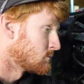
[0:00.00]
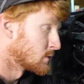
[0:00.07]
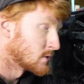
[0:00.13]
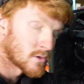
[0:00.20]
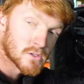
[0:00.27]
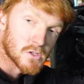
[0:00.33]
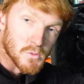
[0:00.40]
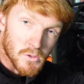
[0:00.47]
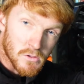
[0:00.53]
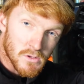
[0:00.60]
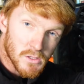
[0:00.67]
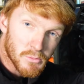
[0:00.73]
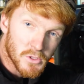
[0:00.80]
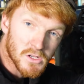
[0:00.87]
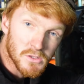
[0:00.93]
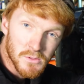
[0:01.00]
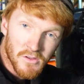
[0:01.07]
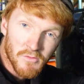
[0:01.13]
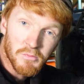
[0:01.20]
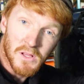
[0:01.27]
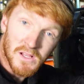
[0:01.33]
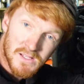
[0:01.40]
But not to worry, because we
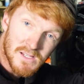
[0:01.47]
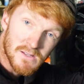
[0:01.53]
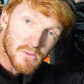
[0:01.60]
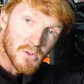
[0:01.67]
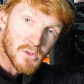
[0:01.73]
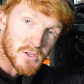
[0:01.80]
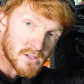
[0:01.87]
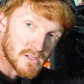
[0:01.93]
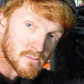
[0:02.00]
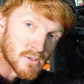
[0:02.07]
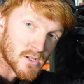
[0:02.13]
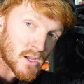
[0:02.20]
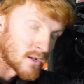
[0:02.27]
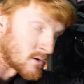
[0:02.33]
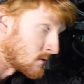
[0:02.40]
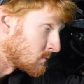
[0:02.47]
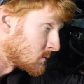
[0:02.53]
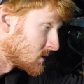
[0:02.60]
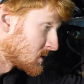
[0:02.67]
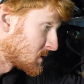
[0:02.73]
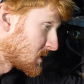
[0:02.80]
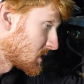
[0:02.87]
have plenty of other things to be getting on
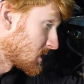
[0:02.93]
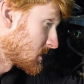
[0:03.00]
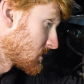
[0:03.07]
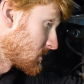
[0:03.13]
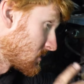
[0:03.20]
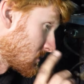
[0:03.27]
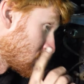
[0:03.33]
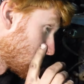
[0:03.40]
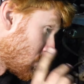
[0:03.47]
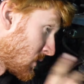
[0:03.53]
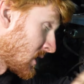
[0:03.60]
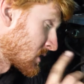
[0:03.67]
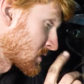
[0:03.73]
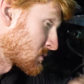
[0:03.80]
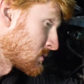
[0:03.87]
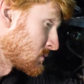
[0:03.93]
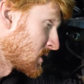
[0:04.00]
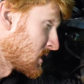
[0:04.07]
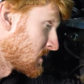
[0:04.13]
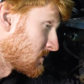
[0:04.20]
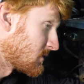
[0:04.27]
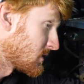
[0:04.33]
with whilst we're
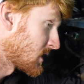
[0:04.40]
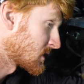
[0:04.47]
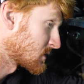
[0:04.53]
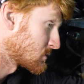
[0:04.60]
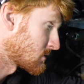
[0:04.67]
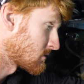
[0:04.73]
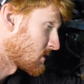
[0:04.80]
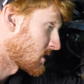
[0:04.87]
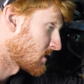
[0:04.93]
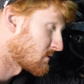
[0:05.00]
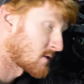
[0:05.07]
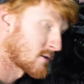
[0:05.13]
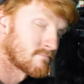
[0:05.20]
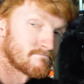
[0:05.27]
waiting for that to arrive.